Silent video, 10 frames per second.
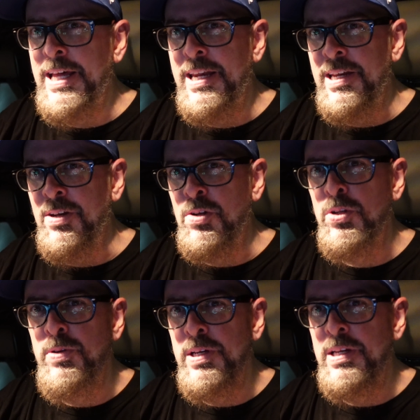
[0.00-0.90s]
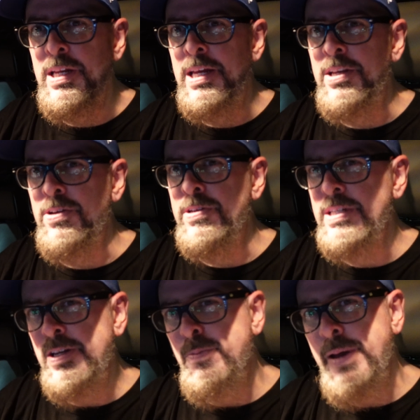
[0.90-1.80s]
that included in your
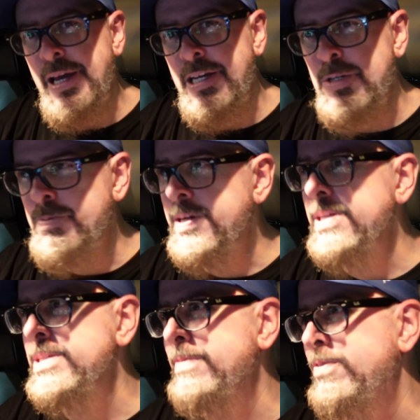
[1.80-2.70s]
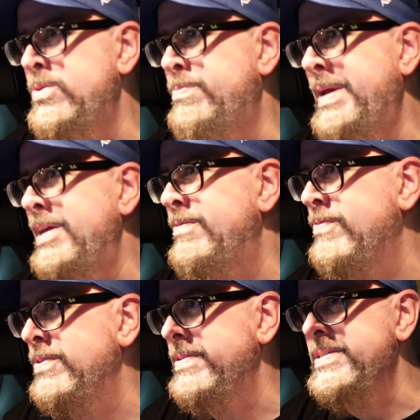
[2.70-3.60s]
dinner package price if you paid
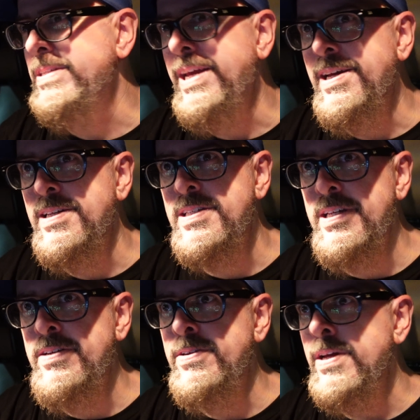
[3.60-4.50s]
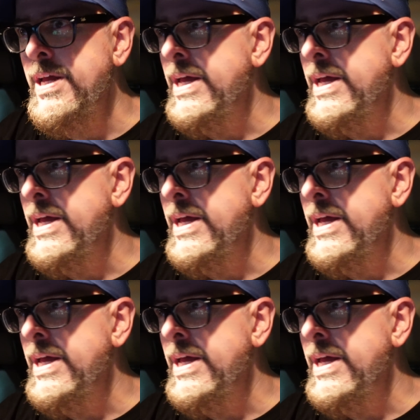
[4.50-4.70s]
for the seance dinner.